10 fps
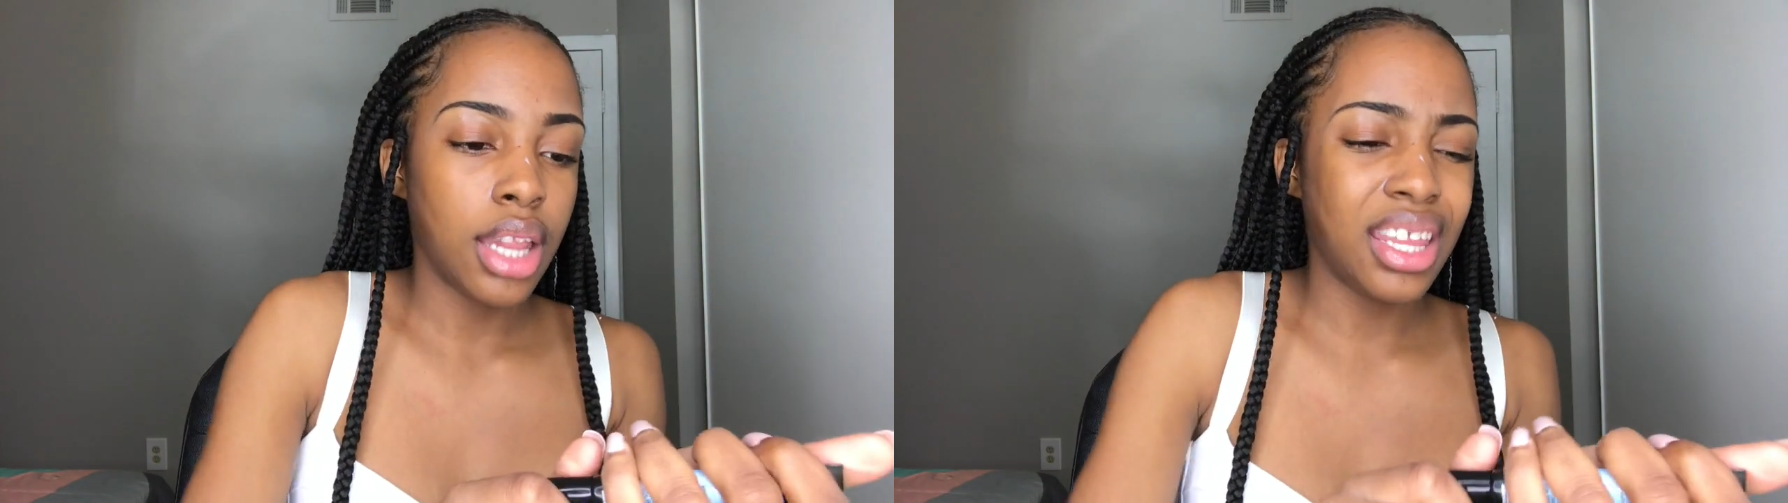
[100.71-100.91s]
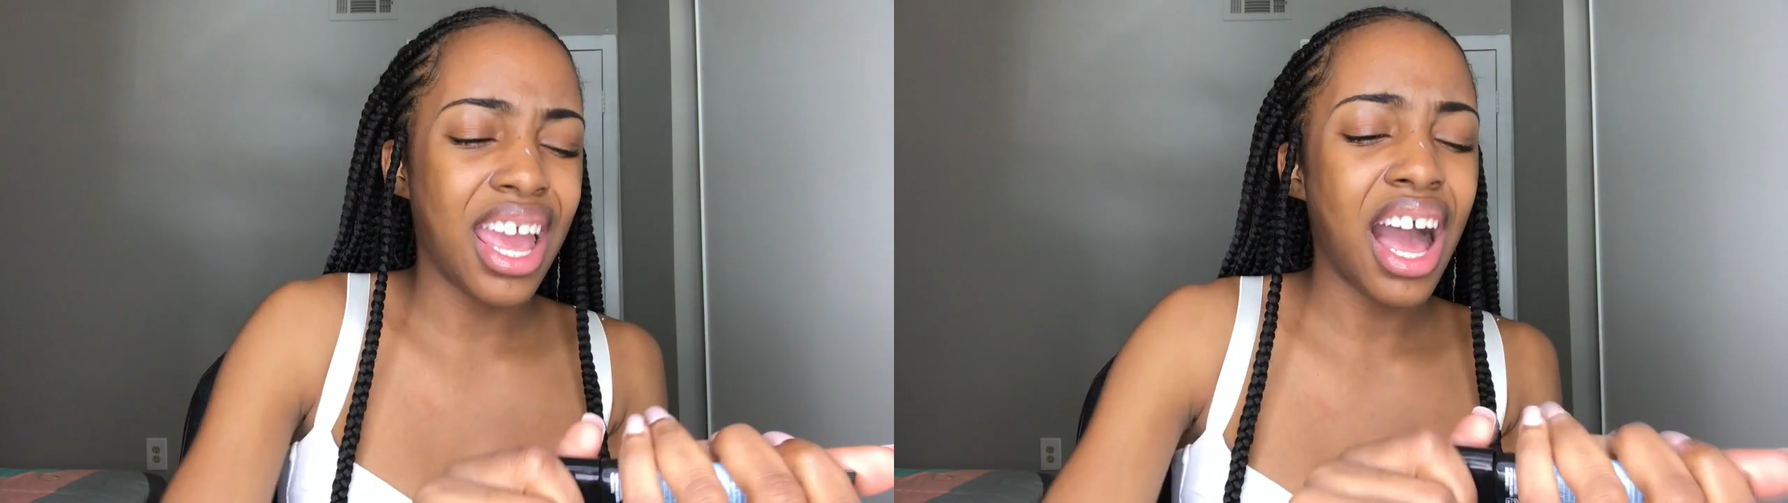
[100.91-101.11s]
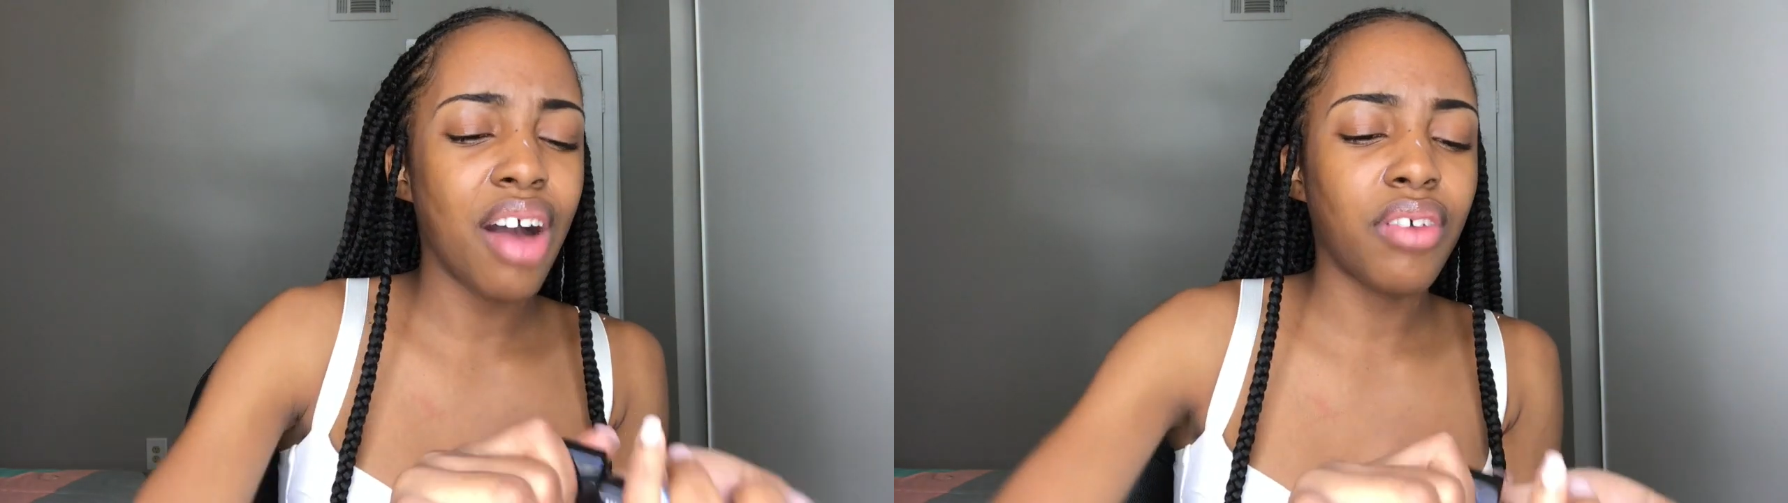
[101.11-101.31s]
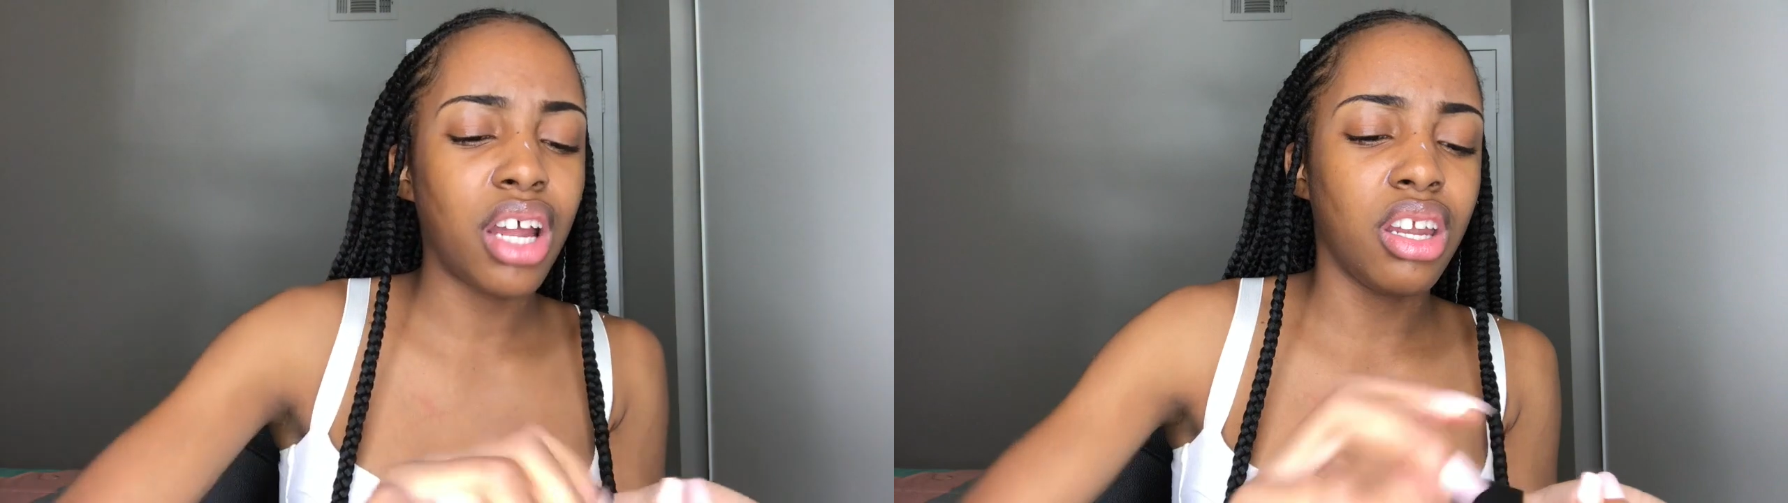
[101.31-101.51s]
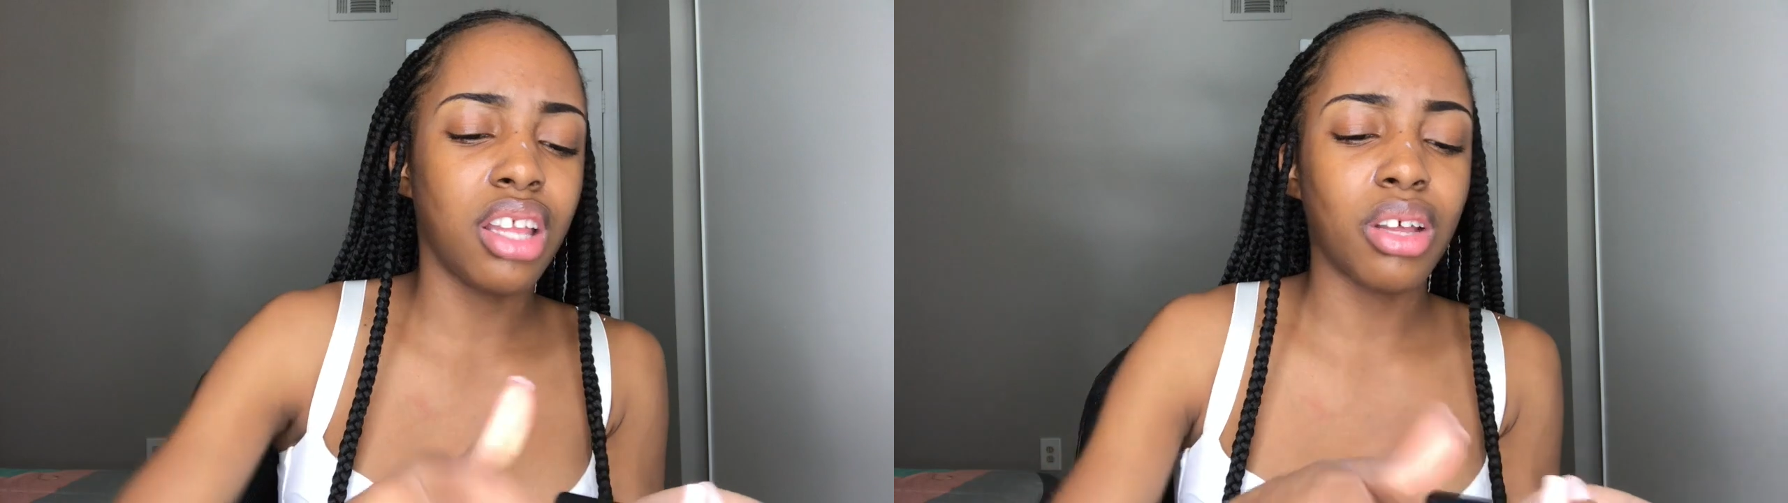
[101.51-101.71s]
They have
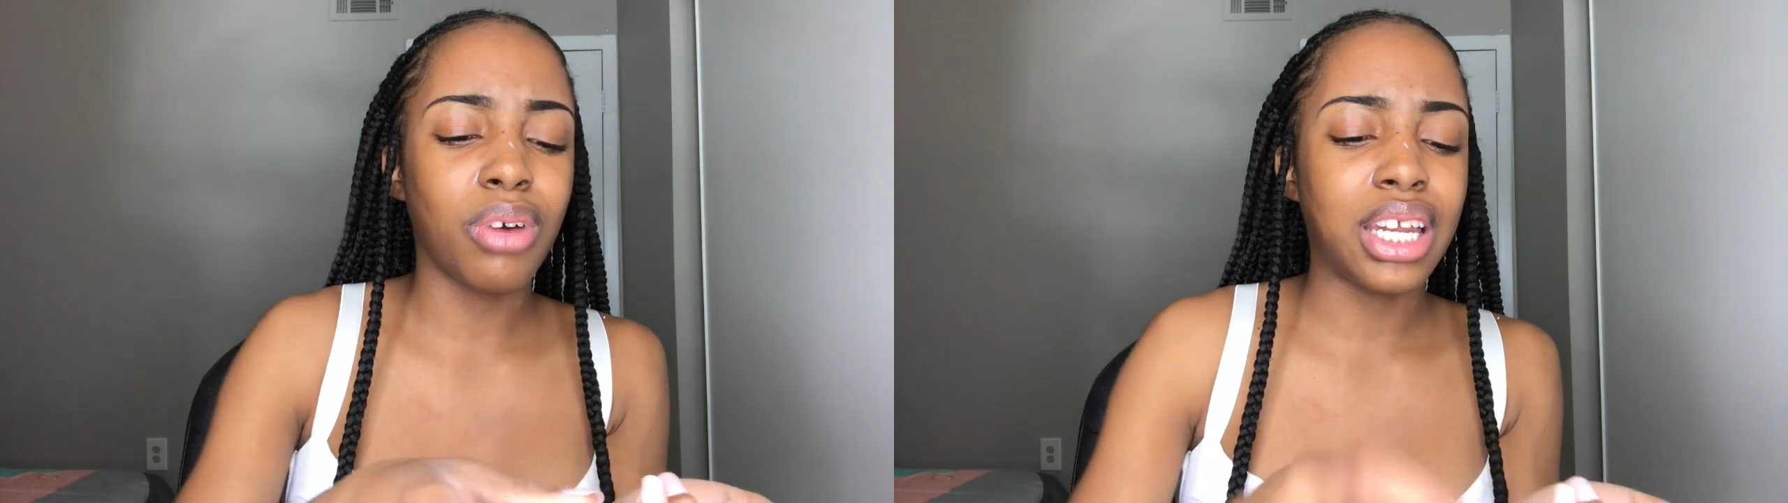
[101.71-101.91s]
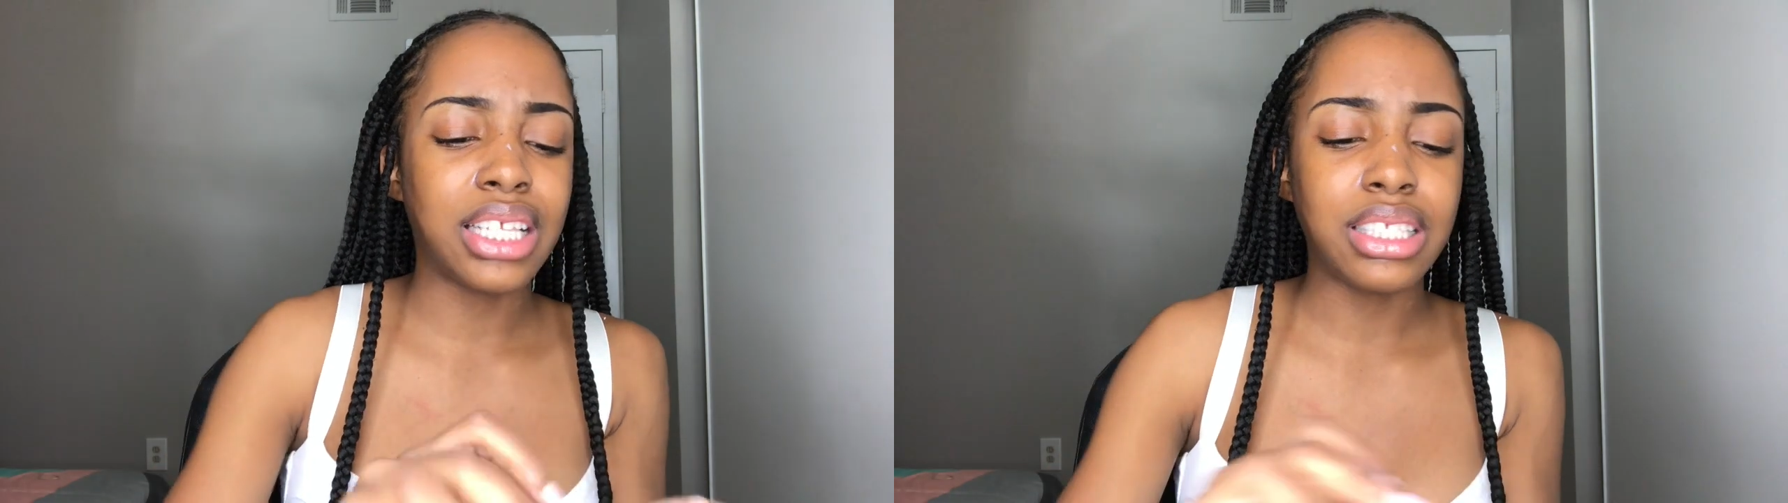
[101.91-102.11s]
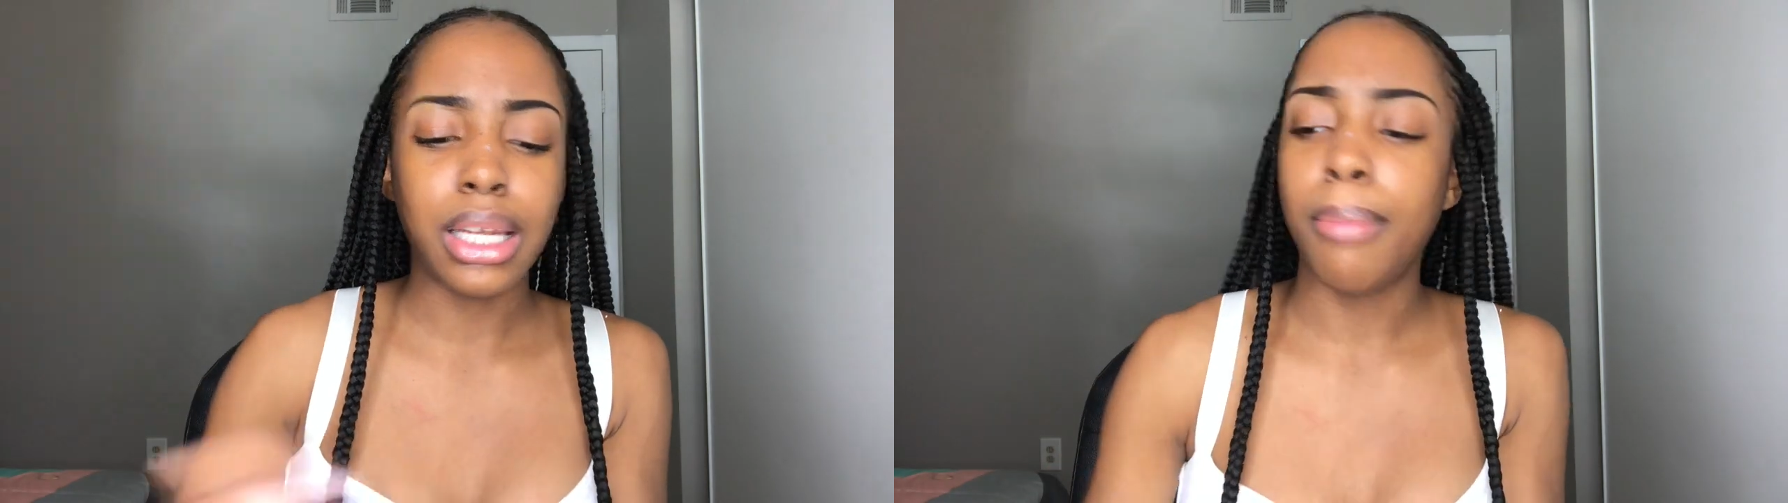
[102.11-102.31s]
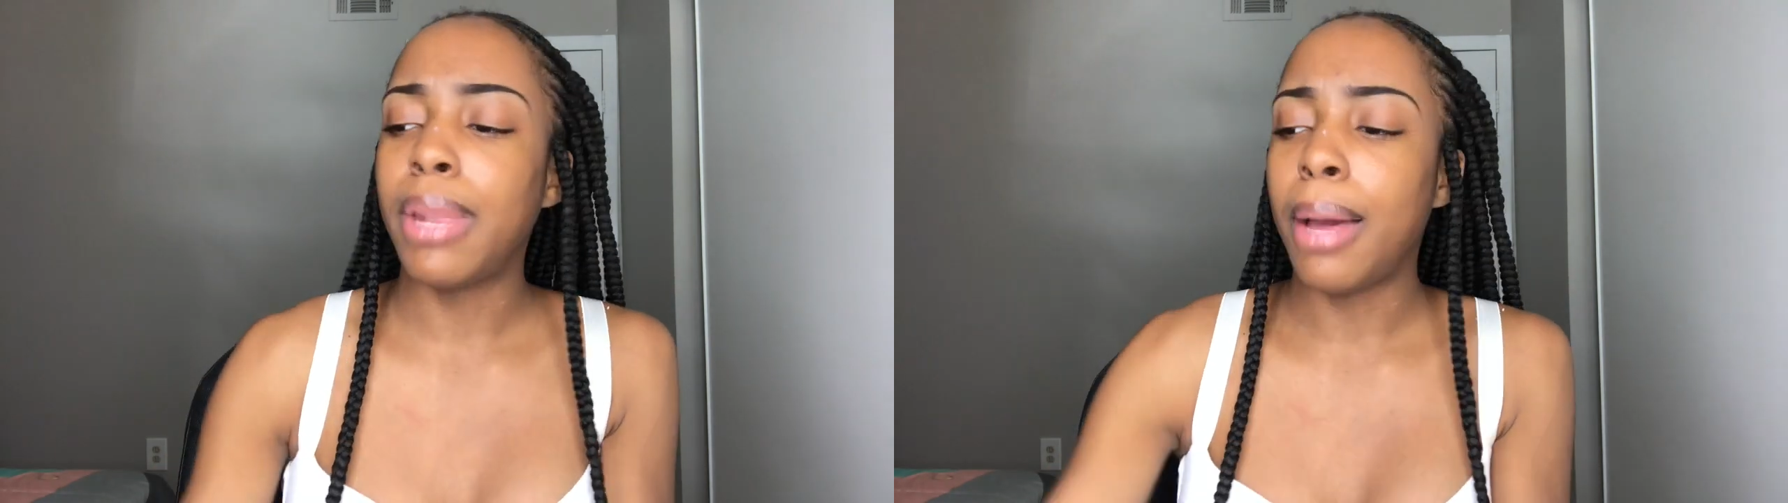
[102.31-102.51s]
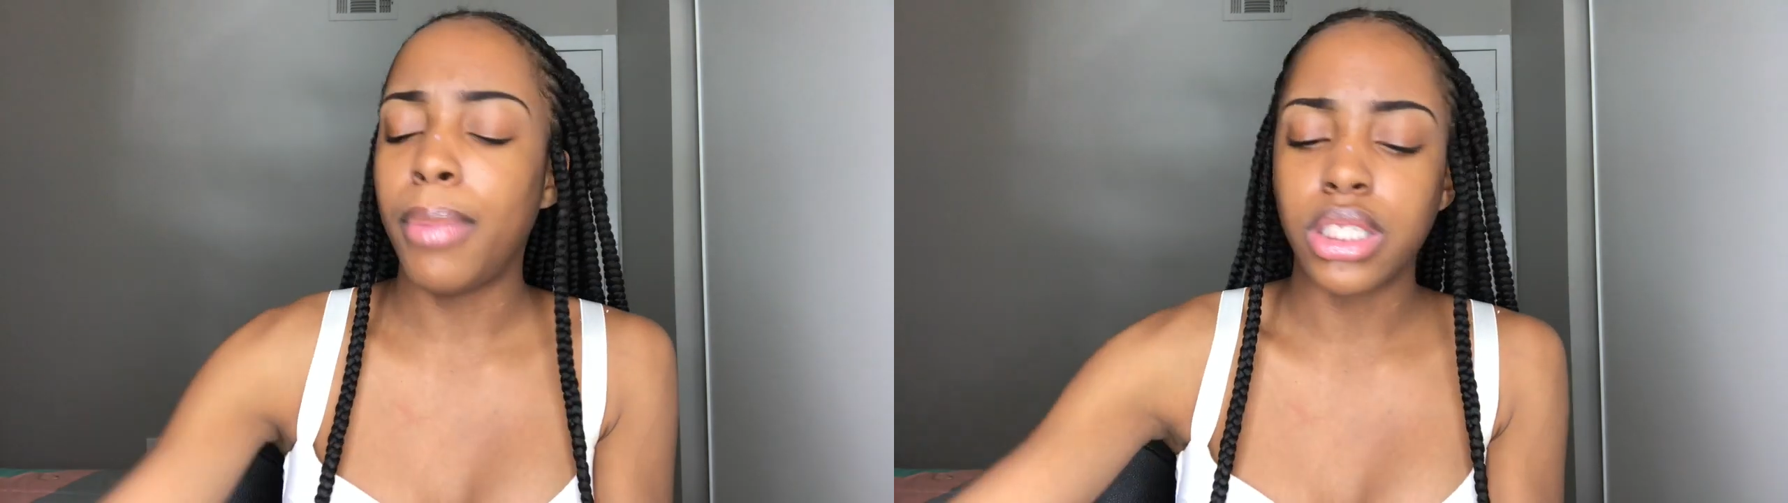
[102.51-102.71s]
another one that's in a
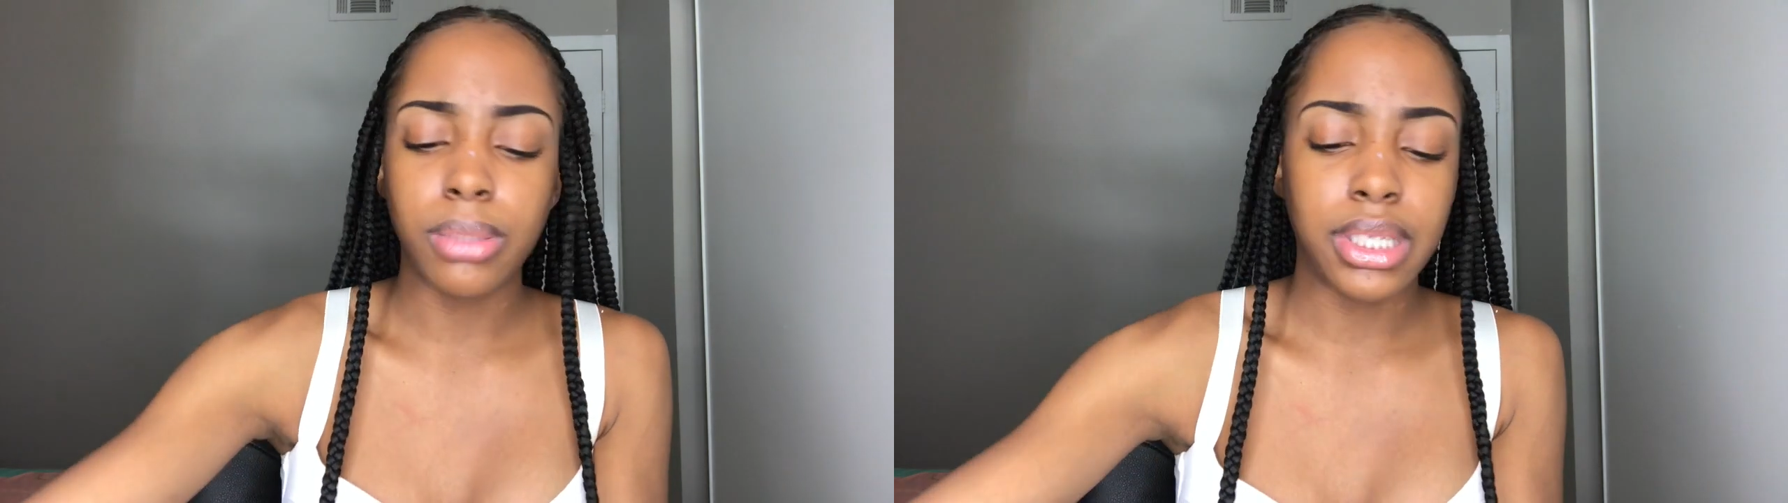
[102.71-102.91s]
black bottle,